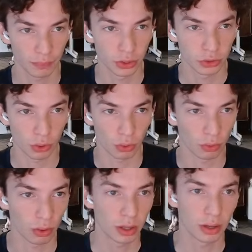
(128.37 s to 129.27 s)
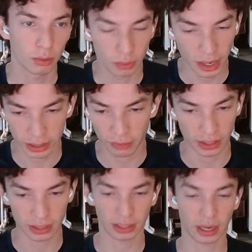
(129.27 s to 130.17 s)
So reactivity
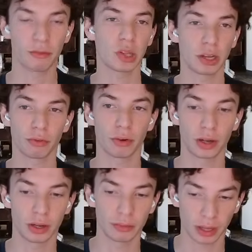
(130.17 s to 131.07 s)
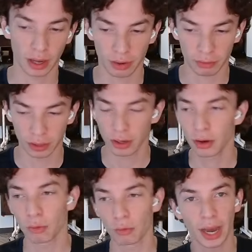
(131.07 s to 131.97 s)
is like everything in front end. We have like
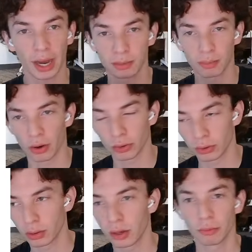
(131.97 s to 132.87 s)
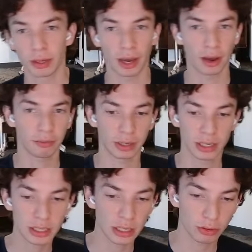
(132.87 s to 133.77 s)
React's model, we have like
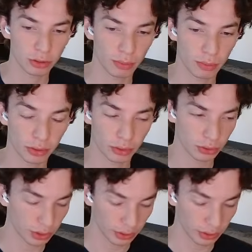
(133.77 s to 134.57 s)
signals models.